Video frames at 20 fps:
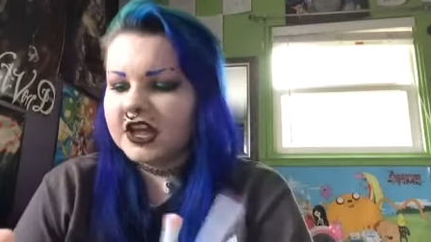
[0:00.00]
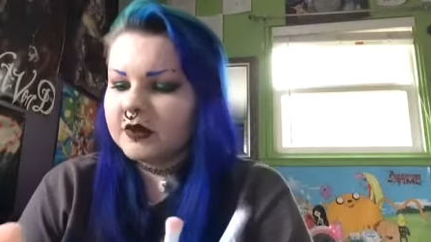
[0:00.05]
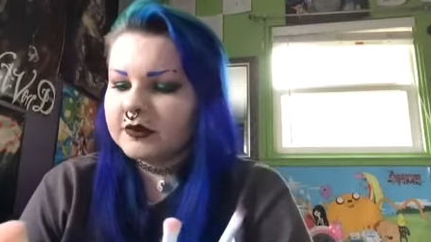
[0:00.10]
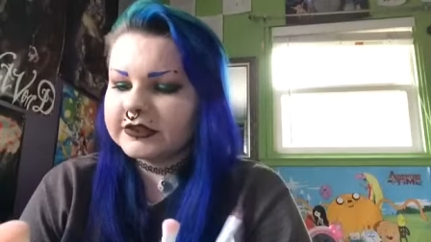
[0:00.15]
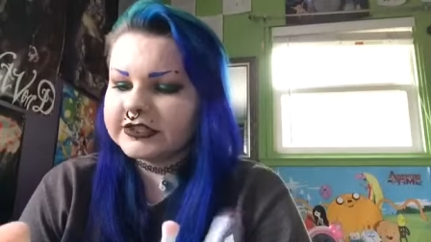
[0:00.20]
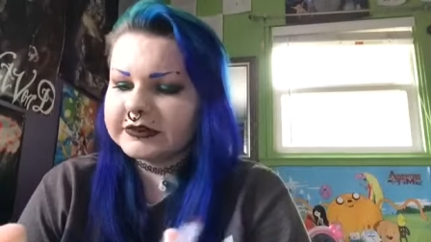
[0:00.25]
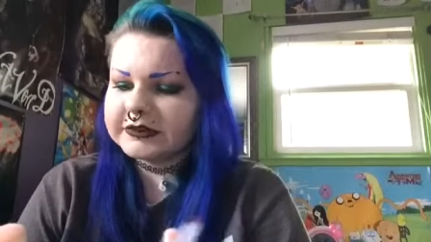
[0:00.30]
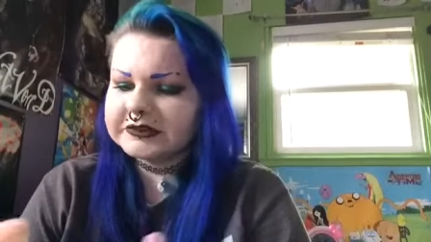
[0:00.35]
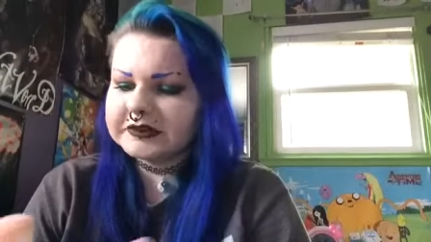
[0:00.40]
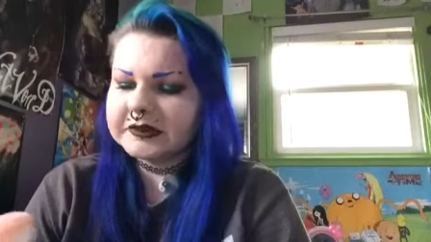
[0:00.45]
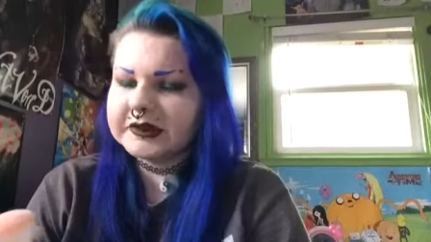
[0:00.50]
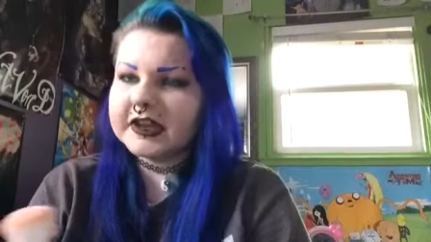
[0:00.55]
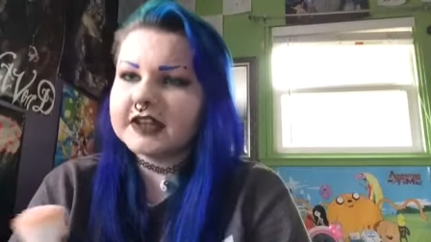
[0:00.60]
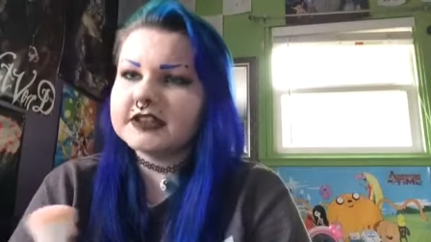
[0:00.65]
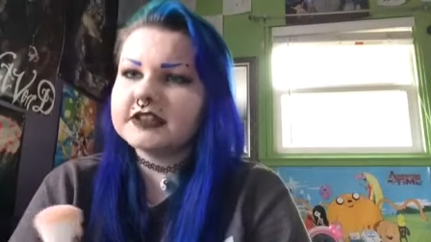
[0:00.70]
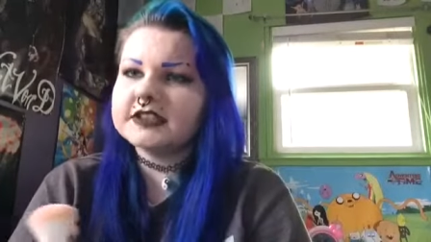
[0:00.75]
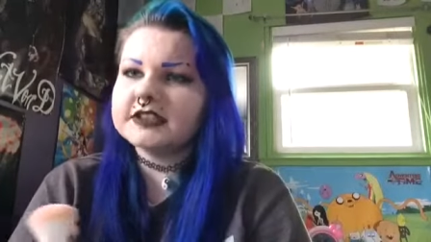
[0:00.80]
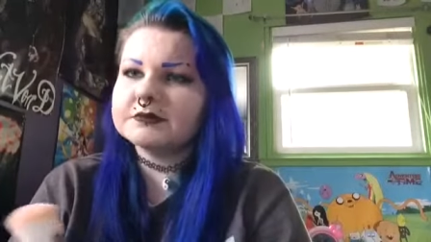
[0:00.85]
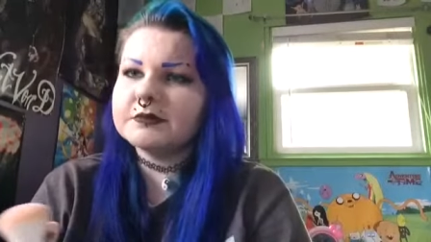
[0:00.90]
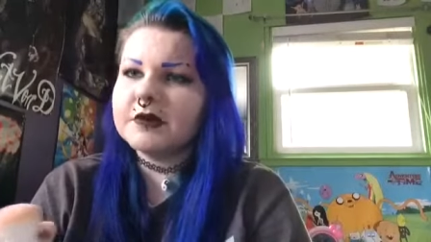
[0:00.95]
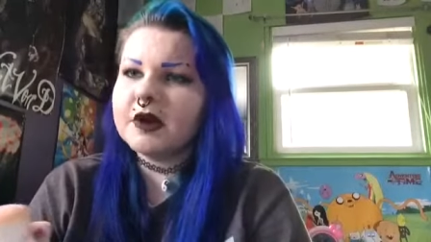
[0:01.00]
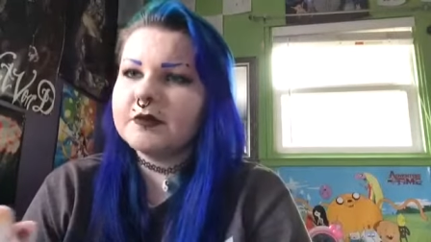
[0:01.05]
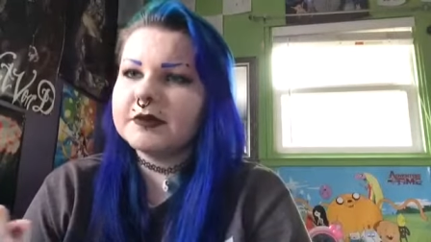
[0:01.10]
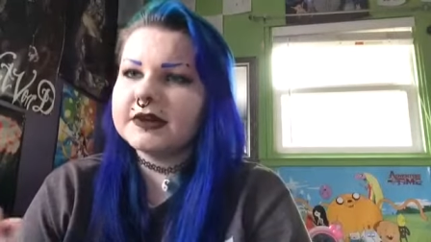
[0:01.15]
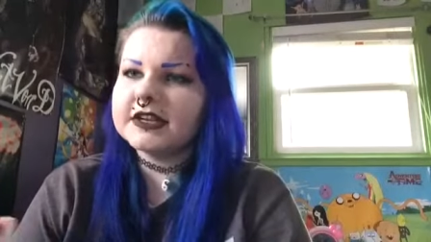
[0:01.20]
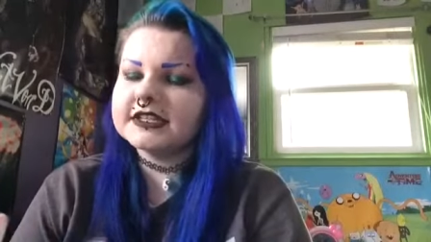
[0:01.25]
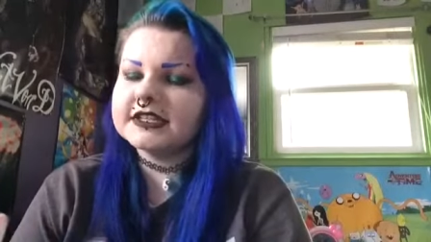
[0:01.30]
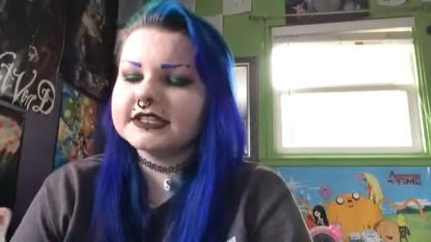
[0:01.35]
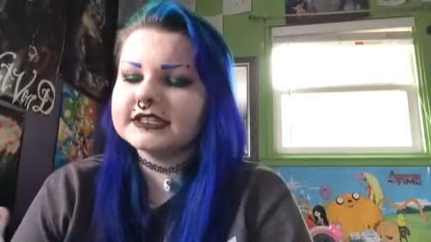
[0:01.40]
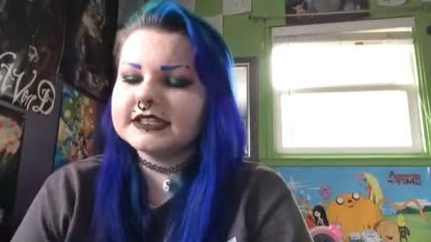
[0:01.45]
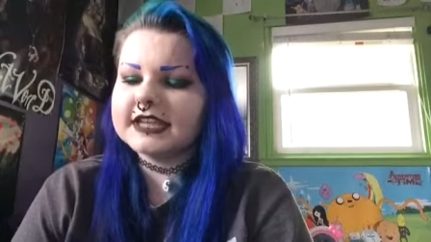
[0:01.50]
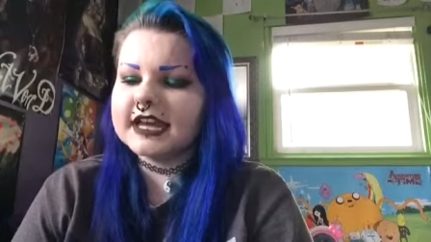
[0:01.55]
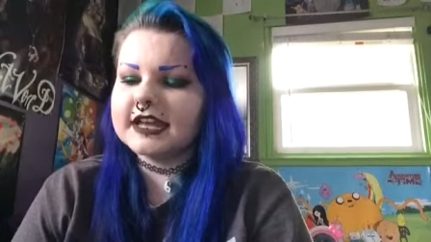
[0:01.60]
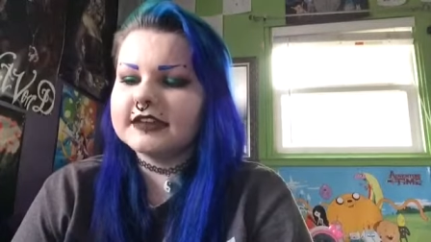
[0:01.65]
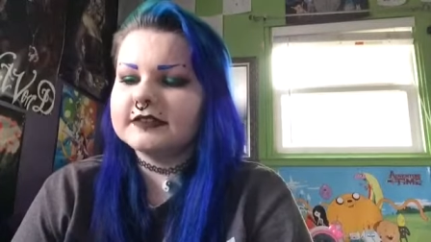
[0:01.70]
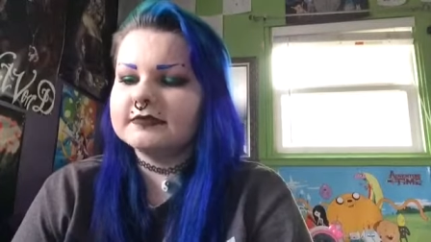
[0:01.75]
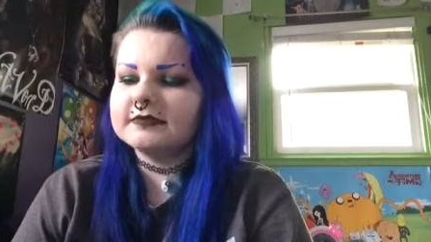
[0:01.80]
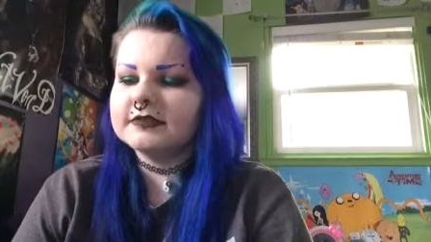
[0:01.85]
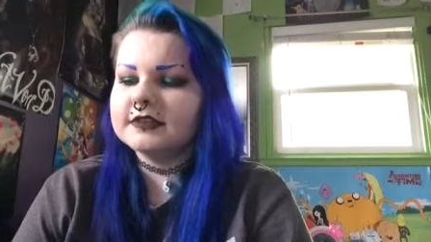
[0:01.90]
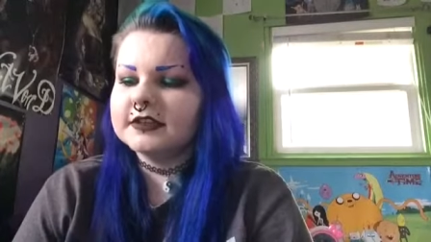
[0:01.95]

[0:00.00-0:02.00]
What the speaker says: which I wish I would have got the small one instead,